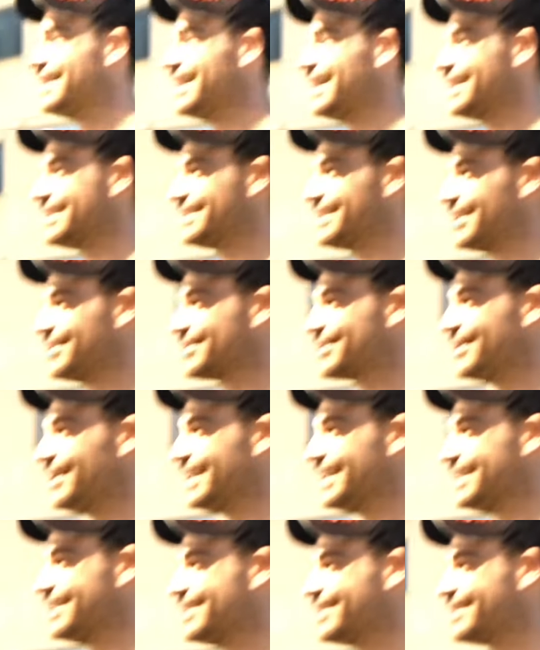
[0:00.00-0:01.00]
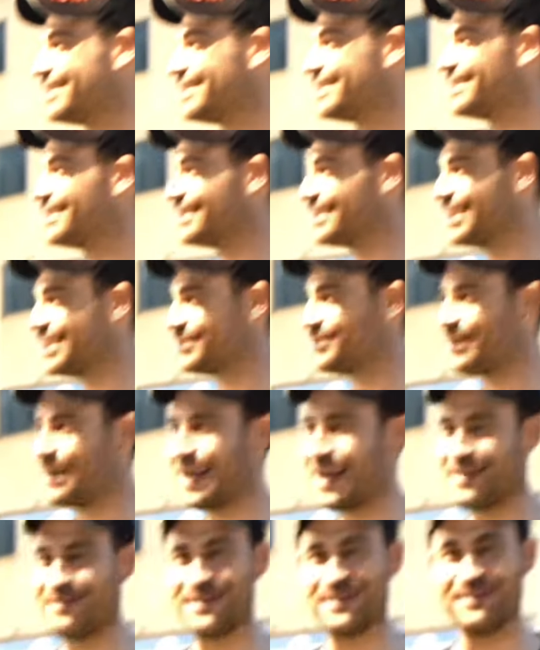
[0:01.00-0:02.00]
Yeah, sounds great. Thanks for
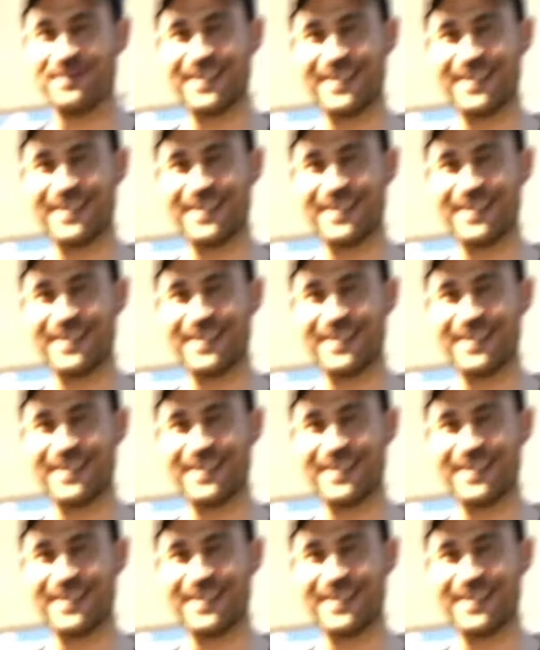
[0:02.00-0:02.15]
having me.